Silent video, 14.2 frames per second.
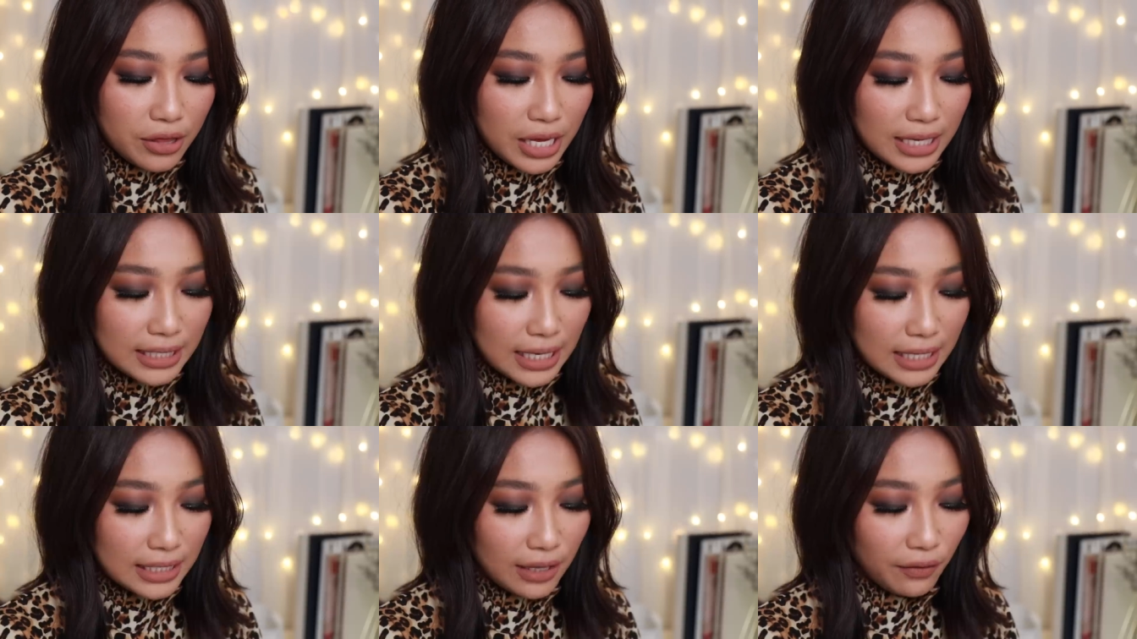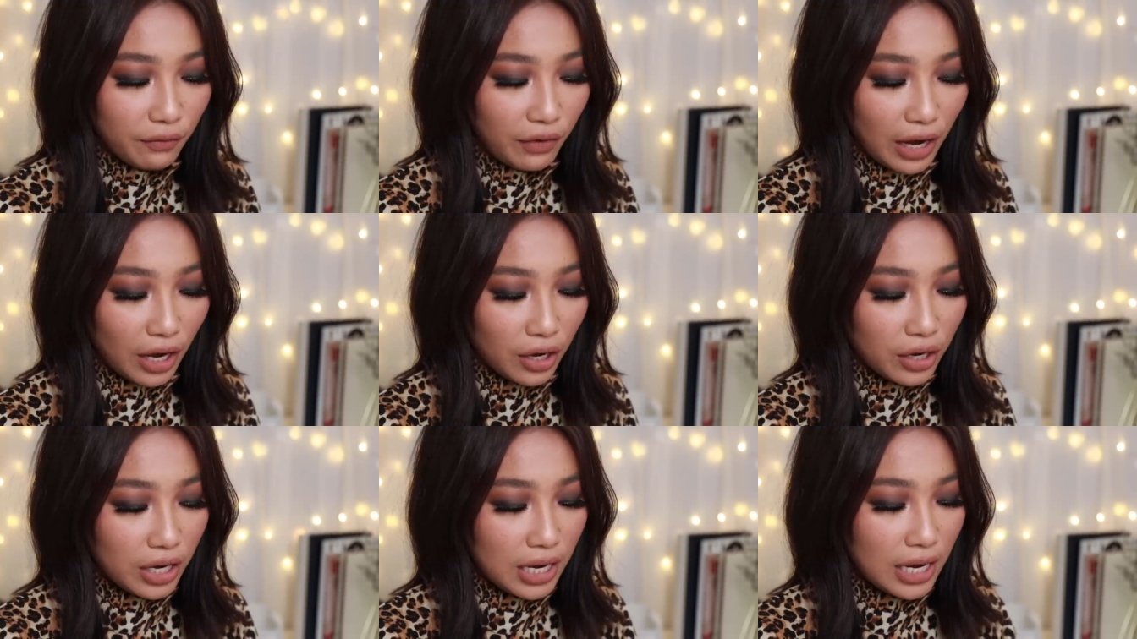This is the
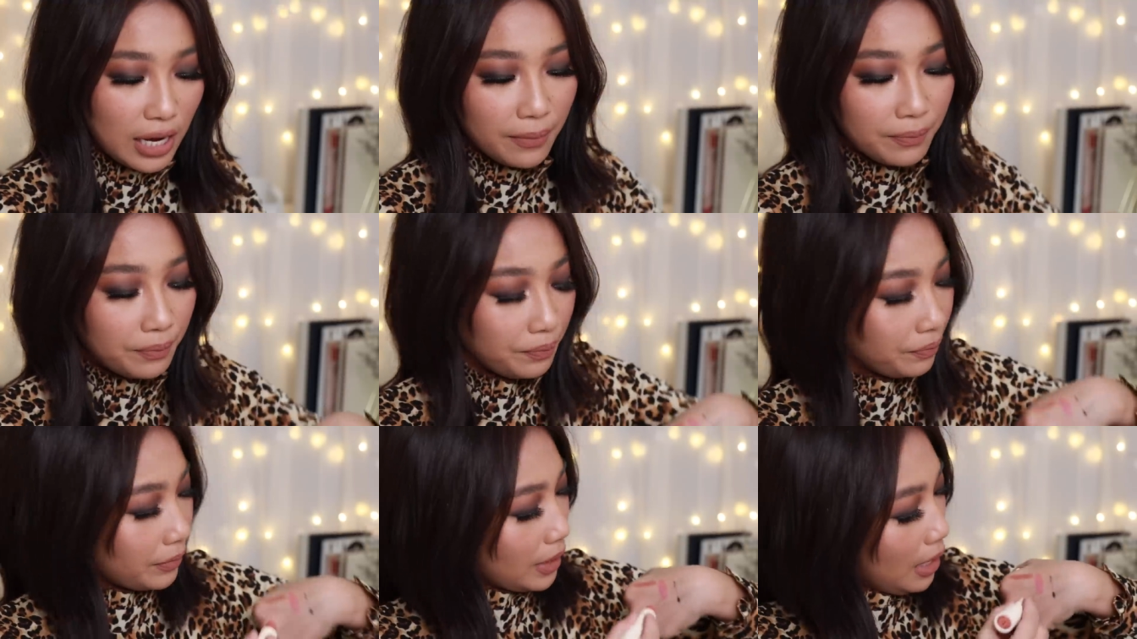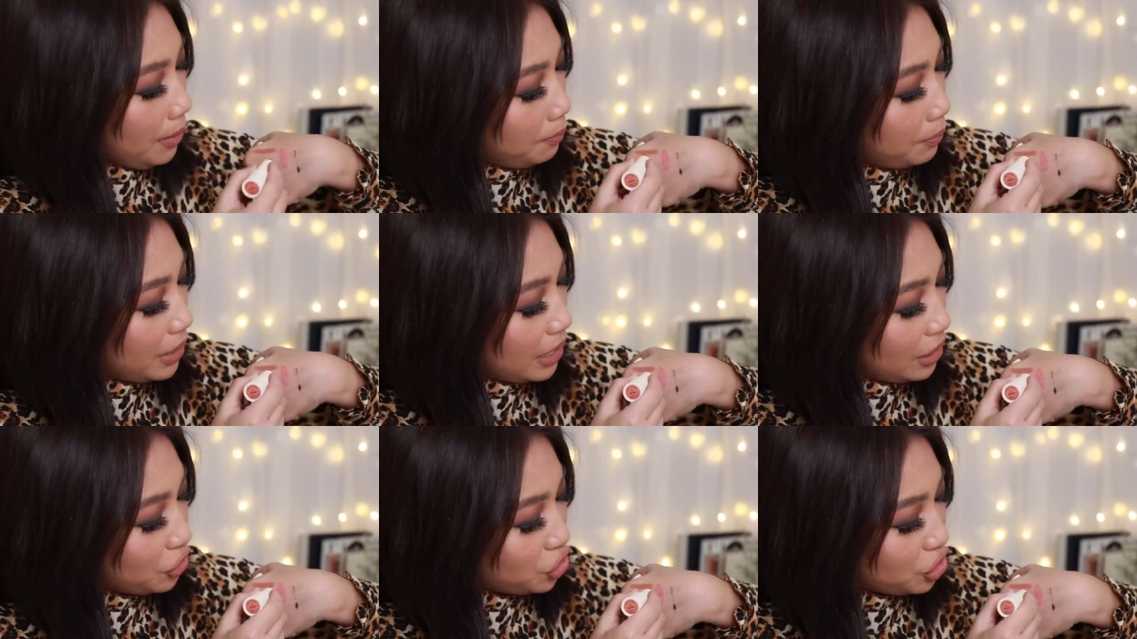very
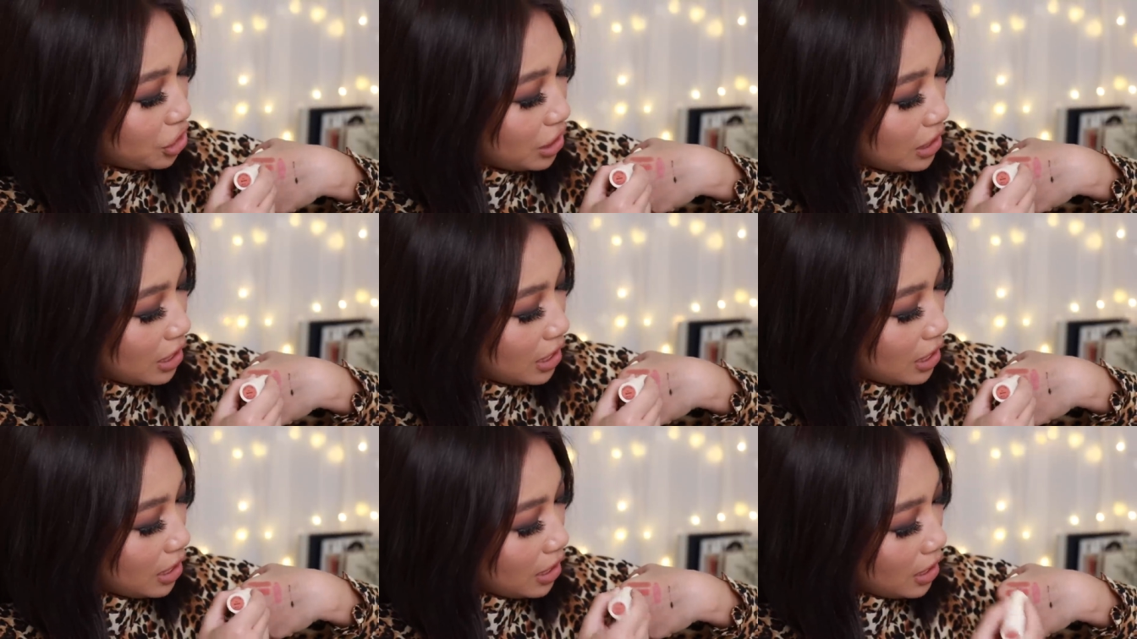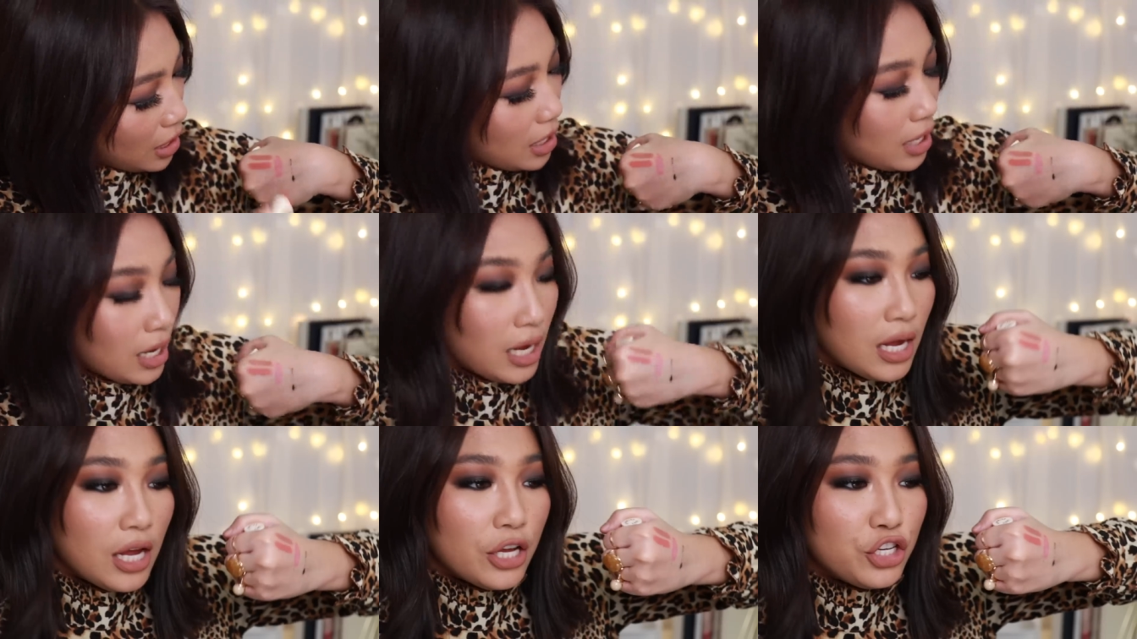peachy
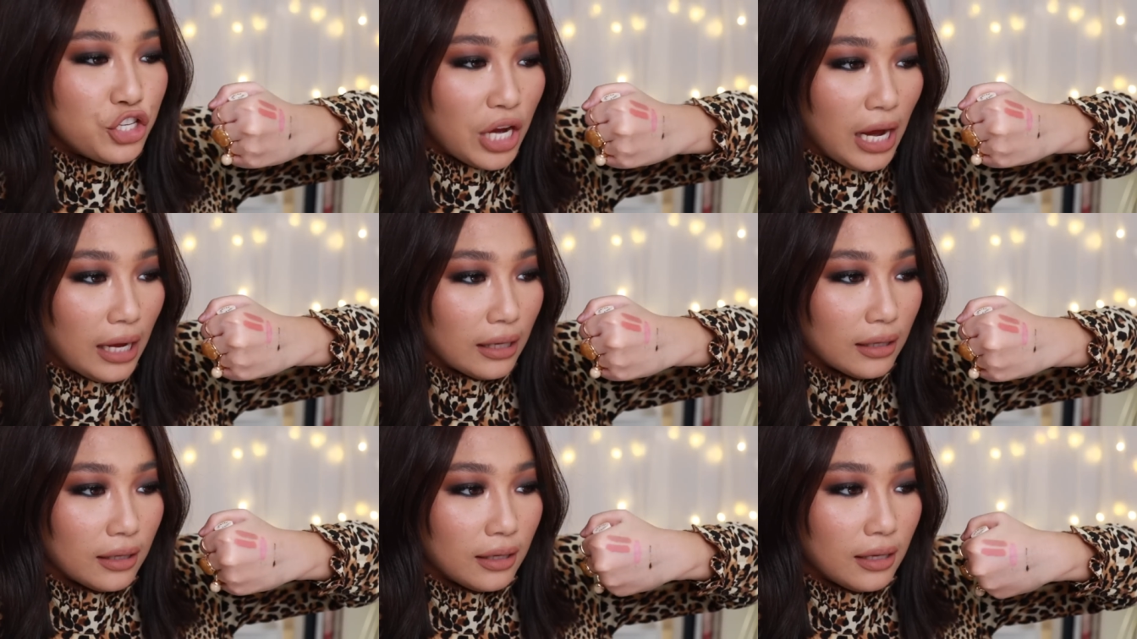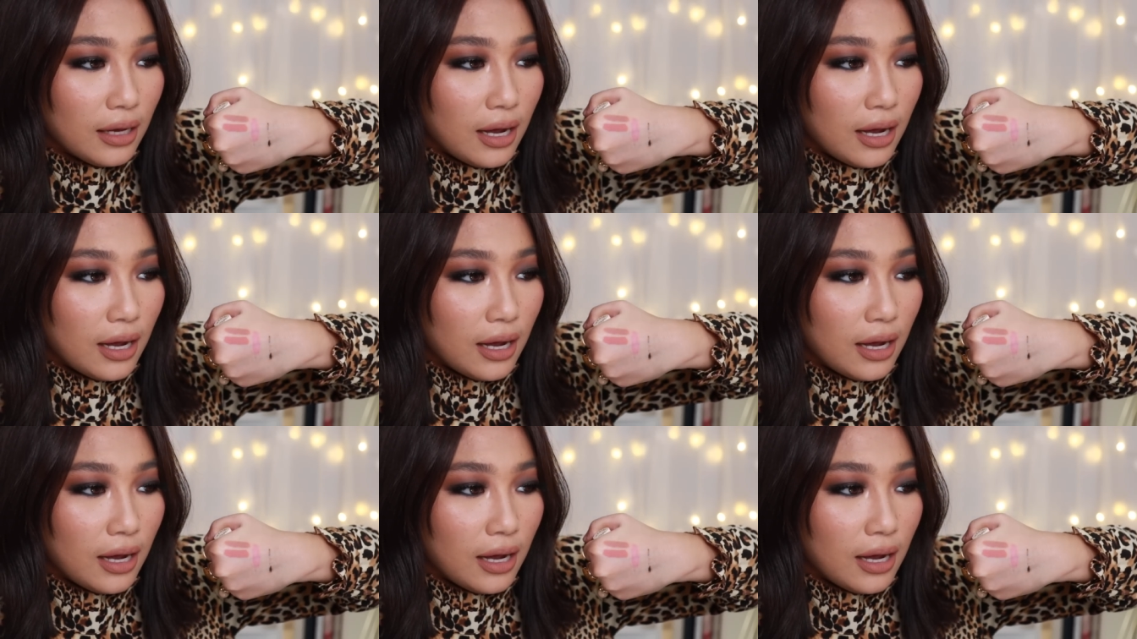shade.